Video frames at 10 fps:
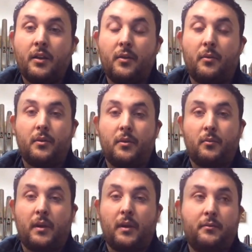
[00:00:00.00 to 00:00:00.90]
the,
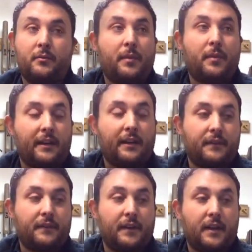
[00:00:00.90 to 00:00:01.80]
when when we have
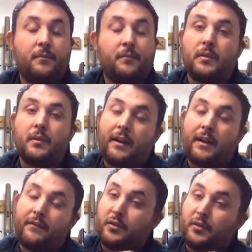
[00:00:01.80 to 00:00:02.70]
um, we'll
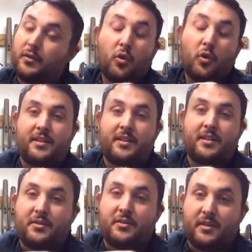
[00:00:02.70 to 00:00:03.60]
have normally it
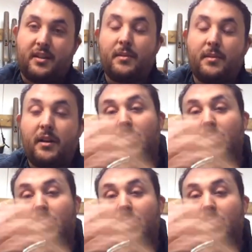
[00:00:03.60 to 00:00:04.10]
starts with an email.